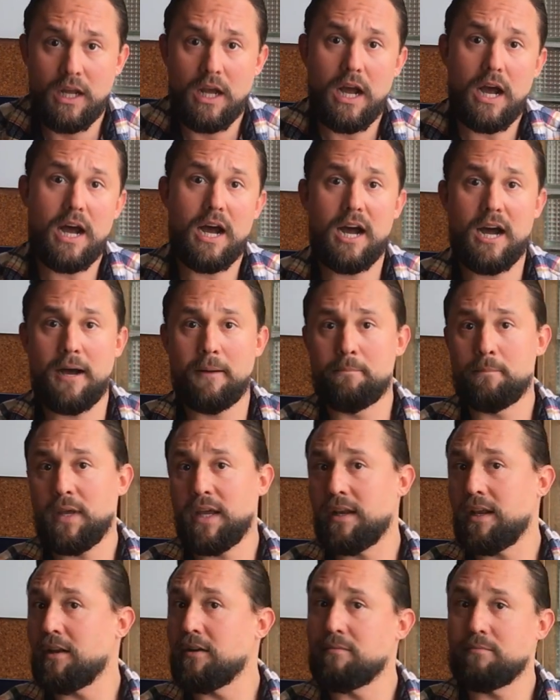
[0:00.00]

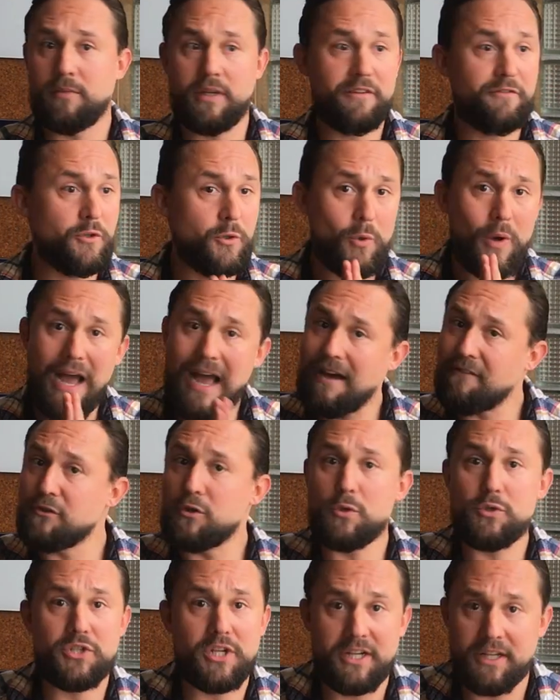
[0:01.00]
And if you have
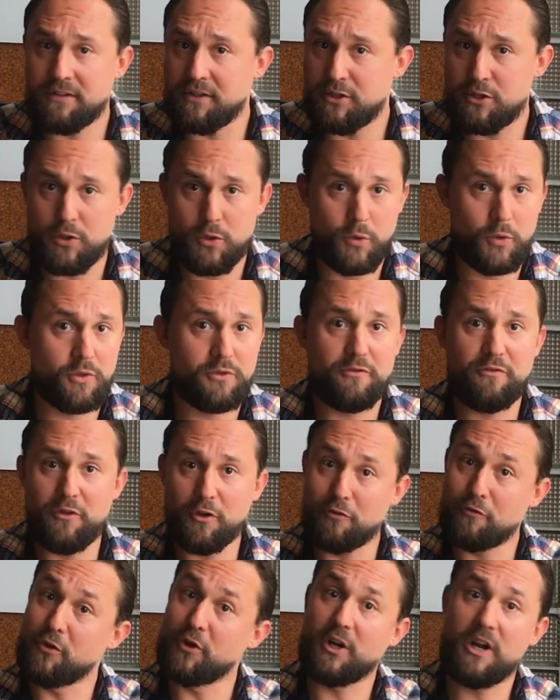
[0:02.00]
used any of these tools, feel
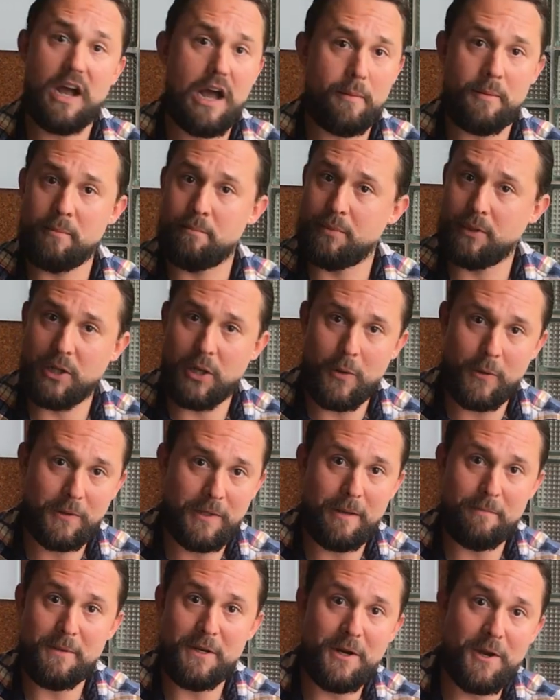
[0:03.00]
free to comment below and
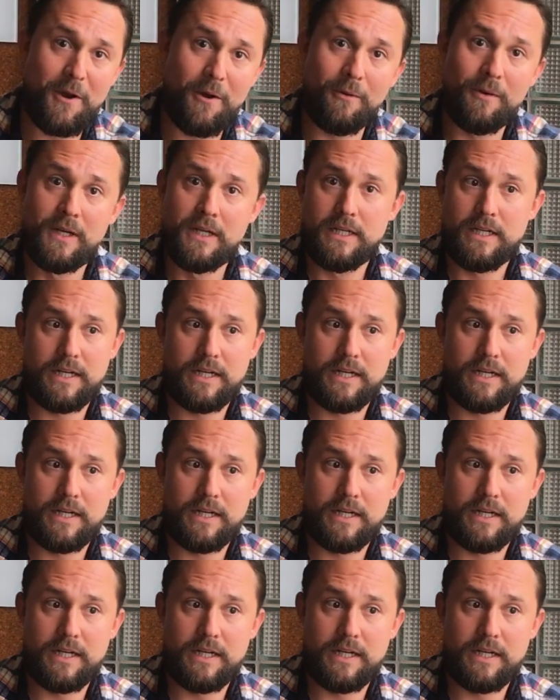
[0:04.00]
let me know,